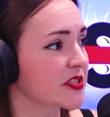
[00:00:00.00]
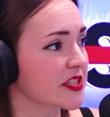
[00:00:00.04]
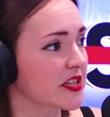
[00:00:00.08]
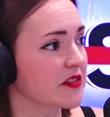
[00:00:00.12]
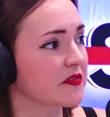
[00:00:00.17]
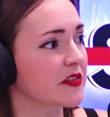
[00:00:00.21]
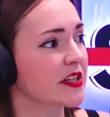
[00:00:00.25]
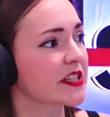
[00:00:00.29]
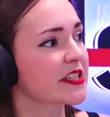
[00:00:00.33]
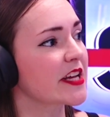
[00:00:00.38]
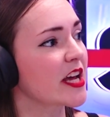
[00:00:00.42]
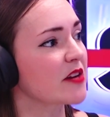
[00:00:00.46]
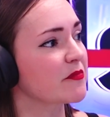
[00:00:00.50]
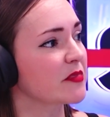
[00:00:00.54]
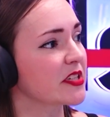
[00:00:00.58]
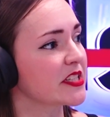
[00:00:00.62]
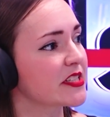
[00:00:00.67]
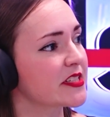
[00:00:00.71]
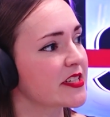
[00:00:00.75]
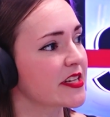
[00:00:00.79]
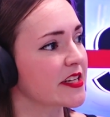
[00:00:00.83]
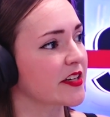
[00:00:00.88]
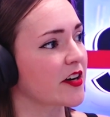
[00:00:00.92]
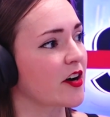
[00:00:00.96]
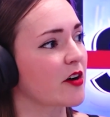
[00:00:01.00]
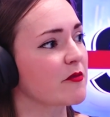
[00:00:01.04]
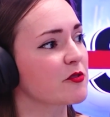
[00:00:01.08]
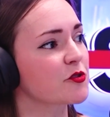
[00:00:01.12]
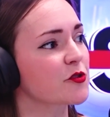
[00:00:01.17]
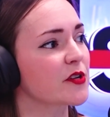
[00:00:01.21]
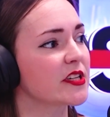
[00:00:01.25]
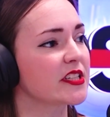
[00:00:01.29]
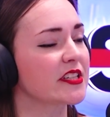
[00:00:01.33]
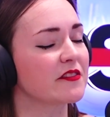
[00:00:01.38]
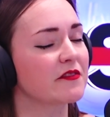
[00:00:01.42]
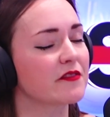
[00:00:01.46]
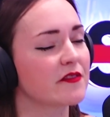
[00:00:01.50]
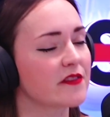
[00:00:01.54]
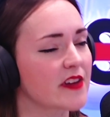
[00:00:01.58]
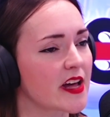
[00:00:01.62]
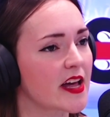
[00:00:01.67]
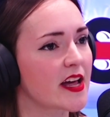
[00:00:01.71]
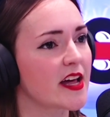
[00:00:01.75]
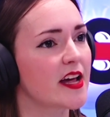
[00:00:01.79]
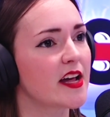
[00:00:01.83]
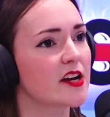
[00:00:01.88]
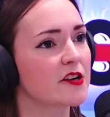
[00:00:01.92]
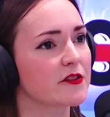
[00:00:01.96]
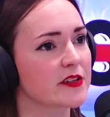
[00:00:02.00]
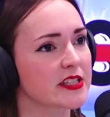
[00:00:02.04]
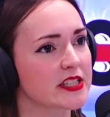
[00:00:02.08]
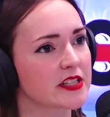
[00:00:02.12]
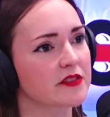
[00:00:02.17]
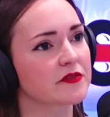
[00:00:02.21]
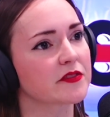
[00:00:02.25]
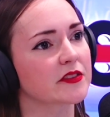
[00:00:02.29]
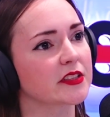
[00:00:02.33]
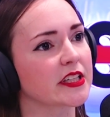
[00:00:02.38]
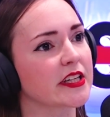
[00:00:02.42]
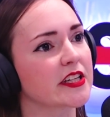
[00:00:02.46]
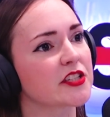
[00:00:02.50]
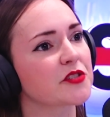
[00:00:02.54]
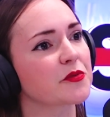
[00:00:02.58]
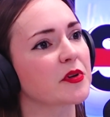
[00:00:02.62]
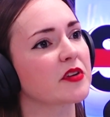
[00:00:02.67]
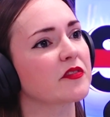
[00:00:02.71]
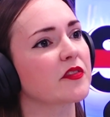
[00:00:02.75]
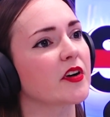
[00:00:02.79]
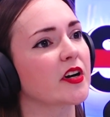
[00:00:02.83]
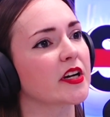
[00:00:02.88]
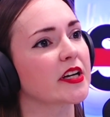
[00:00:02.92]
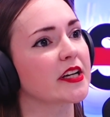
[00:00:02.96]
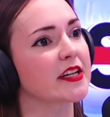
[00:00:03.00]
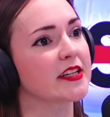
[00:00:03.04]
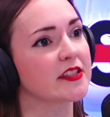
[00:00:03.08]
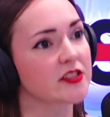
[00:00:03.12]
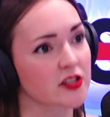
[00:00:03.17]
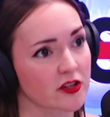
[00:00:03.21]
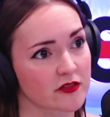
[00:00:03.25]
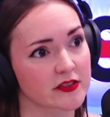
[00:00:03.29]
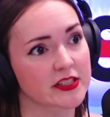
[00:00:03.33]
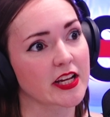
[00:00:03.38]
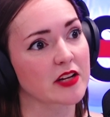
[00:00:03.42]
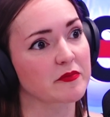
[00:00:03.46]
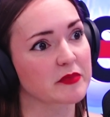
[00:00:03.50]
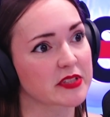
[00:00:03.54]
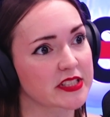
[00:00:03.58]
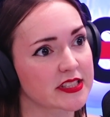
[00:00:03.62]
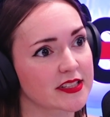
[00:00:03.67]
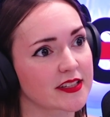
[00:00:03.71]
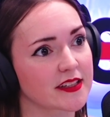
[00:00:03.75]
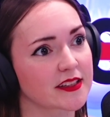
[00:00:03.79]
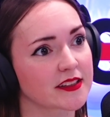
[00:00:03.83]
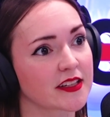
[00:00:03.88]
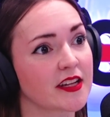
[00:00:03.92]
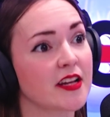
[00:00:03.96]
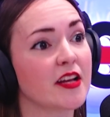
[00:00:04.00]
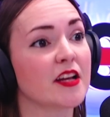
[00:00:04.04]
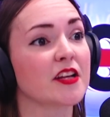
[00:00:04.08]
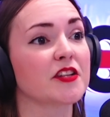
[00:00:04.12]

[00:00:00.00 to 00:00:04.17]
if I take my stick, I'm treated very differently to if I don't take my stick.